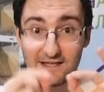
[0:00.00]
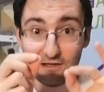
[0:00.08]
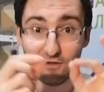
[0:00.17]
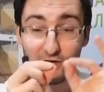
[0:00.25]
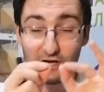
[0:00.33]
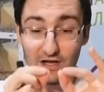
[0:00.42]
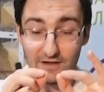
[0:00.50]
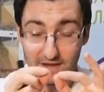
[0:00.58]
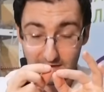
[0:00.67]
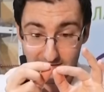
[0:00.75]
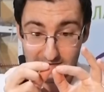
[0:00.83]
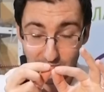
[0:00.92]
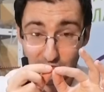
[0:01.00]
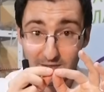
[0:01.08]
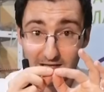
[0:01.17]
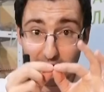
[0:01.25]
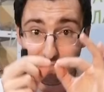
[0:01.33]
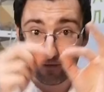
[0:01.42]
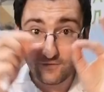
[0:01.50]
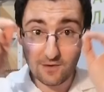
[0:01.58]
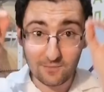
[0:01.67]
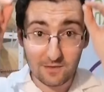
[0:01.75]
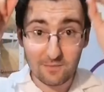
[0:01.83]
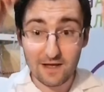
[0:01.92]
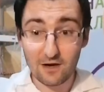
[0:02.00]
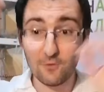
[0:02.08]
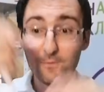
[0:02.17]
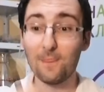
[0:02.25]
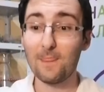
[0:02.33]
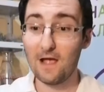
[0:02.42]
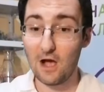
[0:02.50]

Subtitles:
that seem to be coming from the middle.